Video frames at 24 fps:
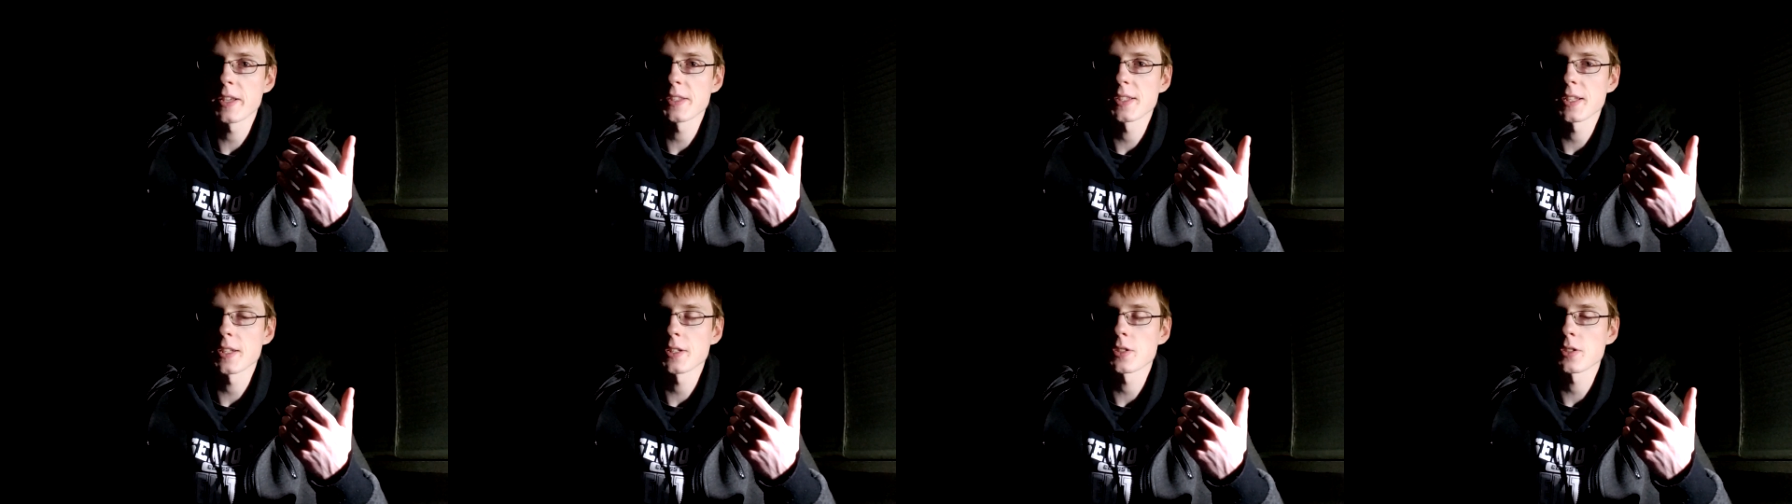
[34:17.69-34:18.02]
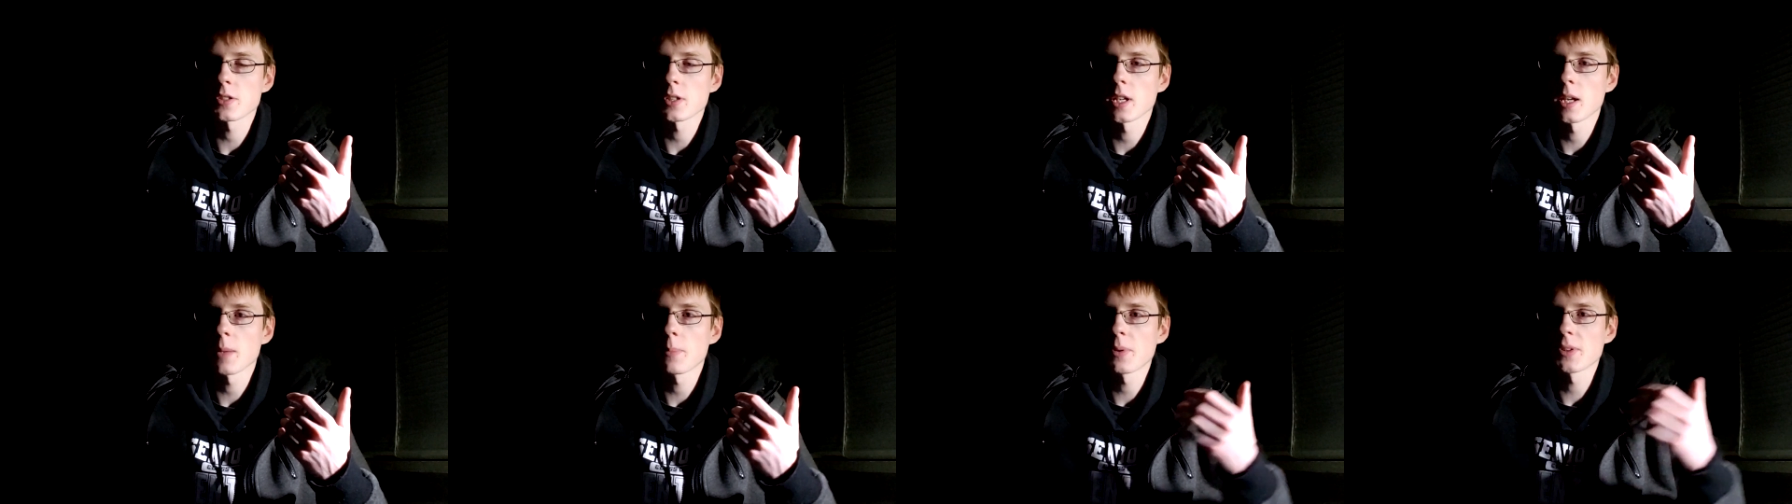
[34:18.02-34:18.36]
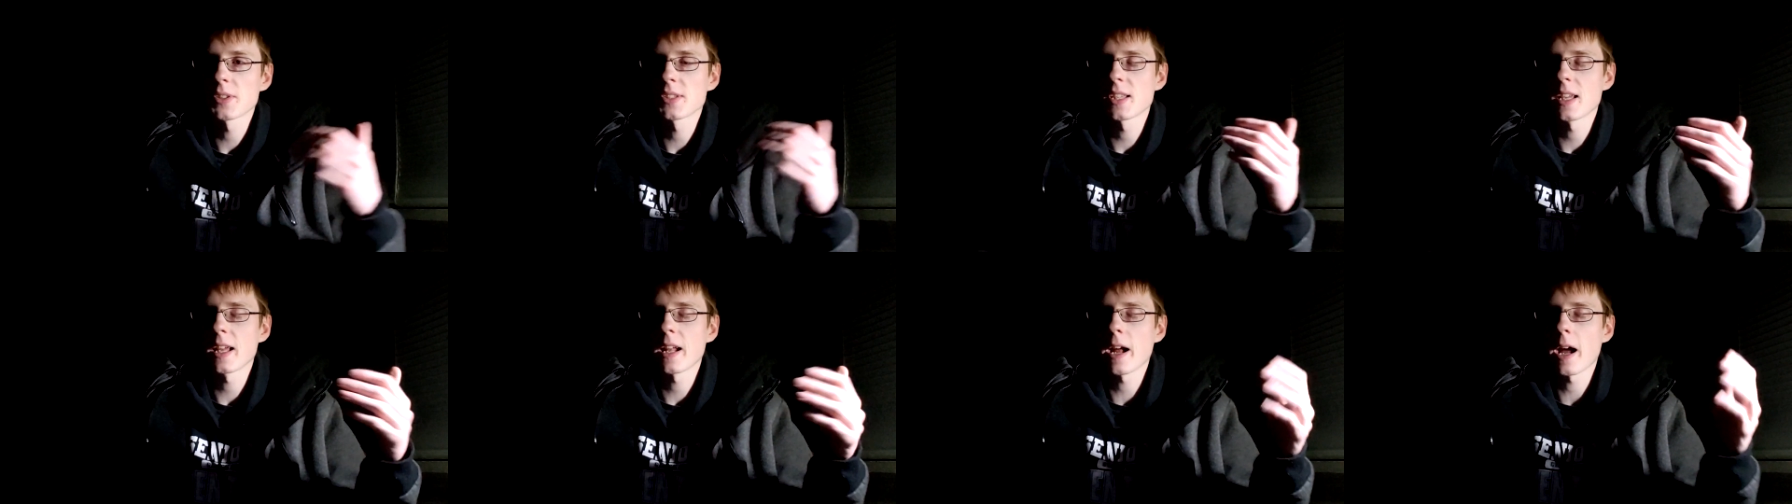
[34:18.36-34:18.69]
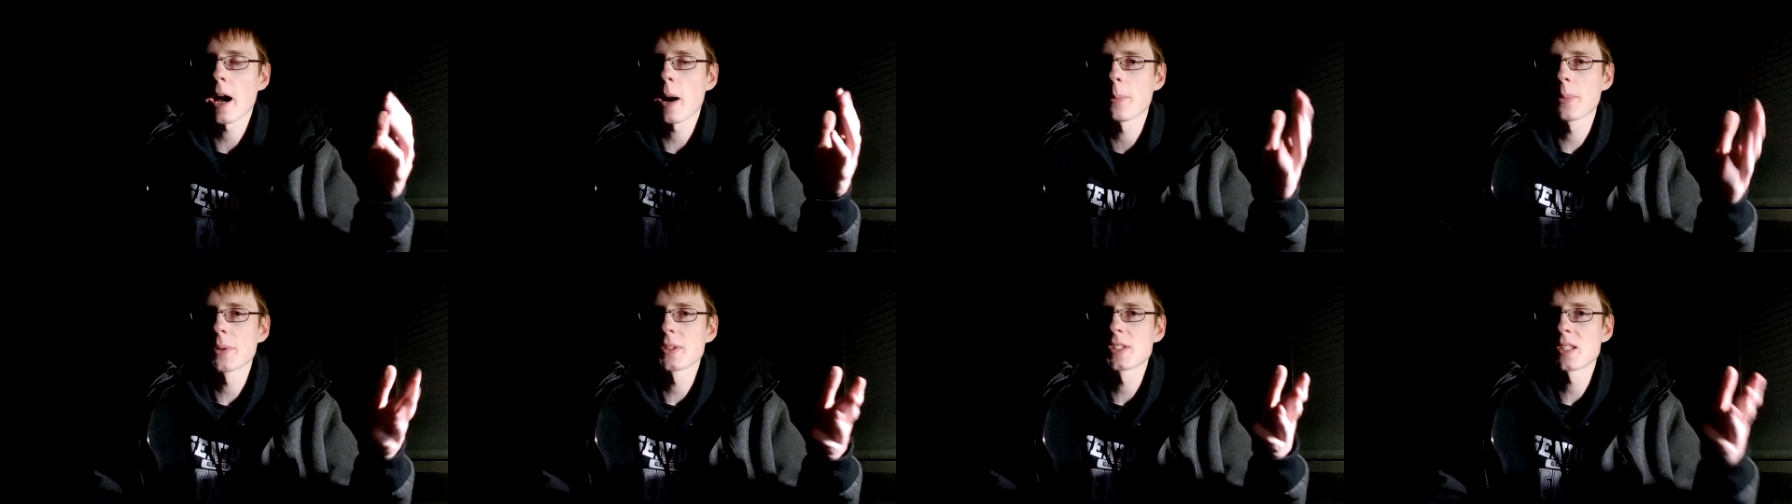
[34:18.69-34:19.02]
Essentially, it puts it
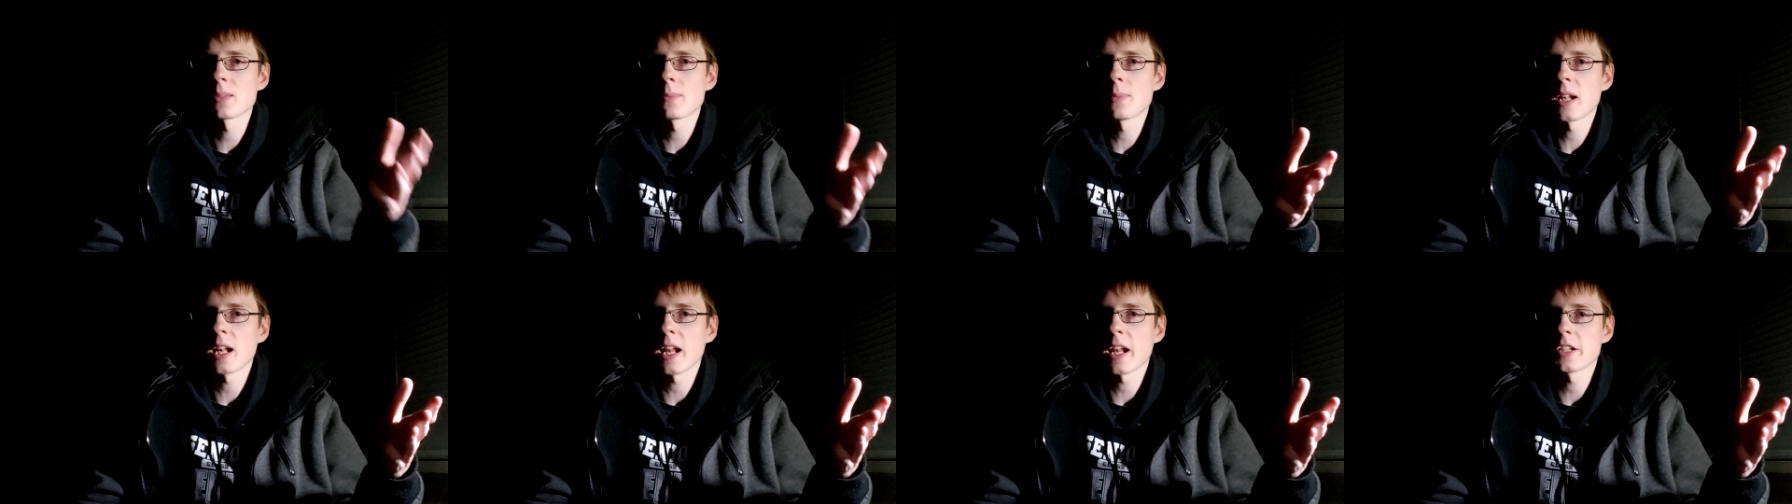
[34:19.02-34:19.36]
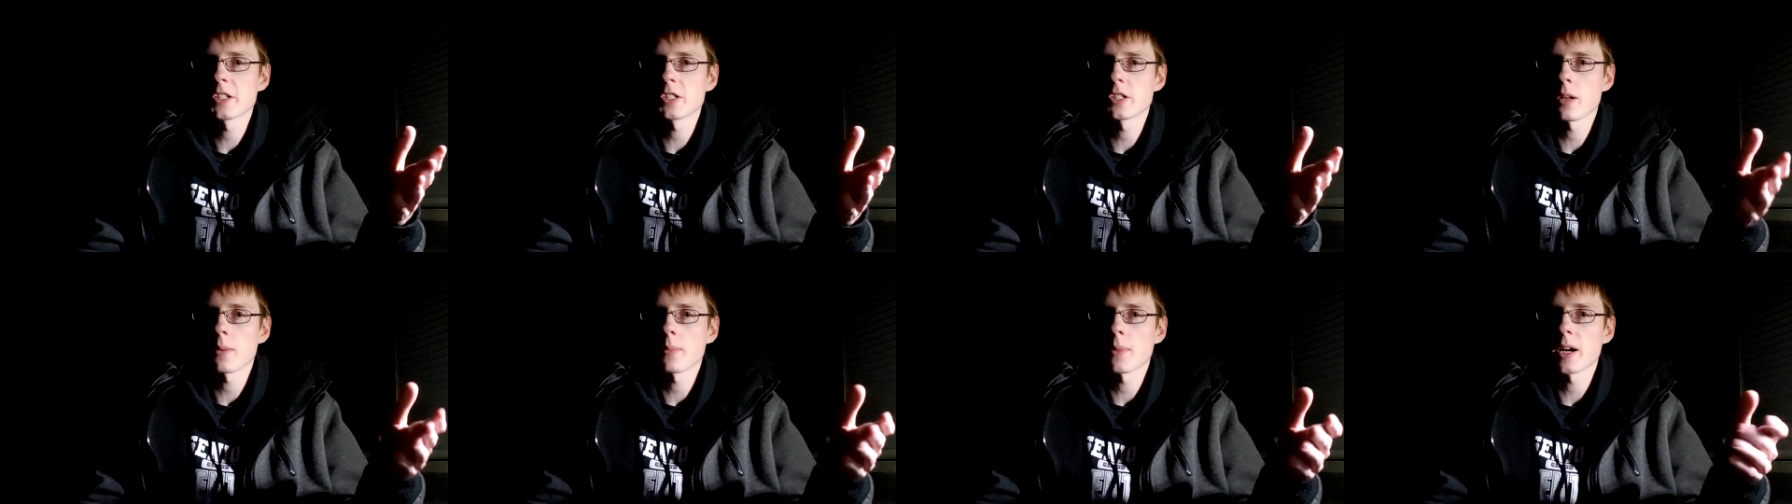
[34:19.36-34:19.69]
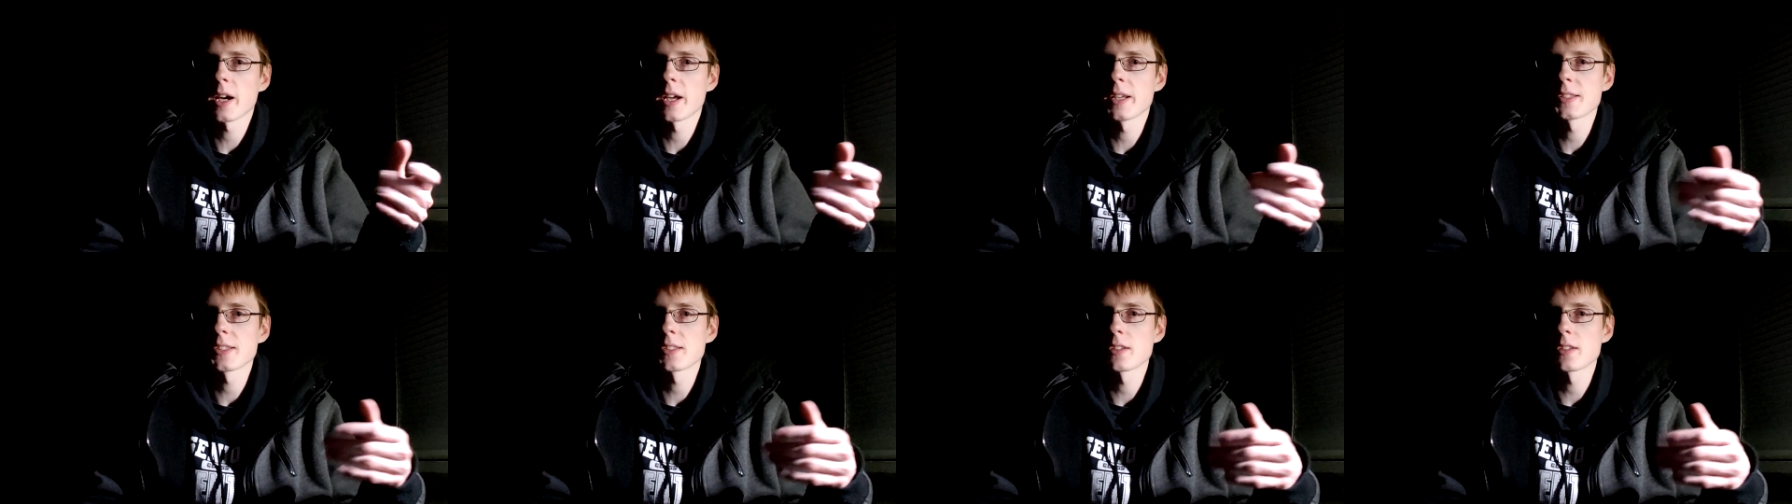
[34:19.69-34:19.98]
outputs them in HDMI.